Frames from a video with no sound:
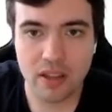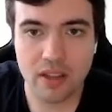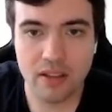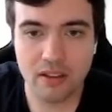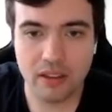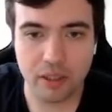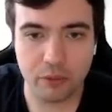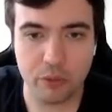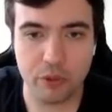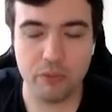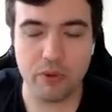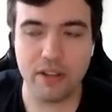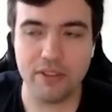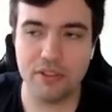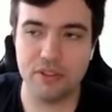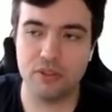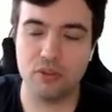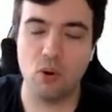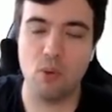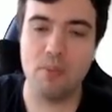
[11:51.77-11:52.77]
like, we run
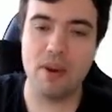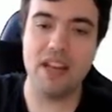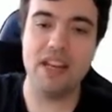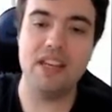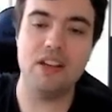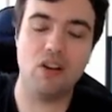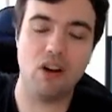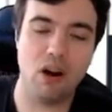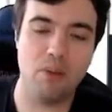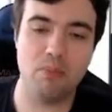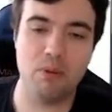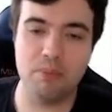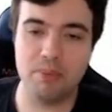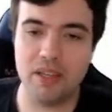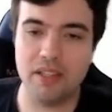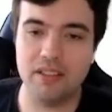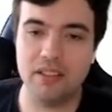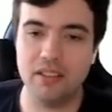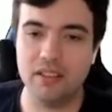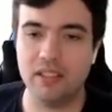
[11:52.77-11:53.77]
so many combo
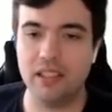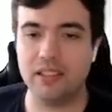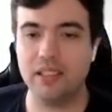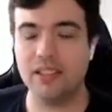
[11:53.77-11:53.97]
pieces. Like, let's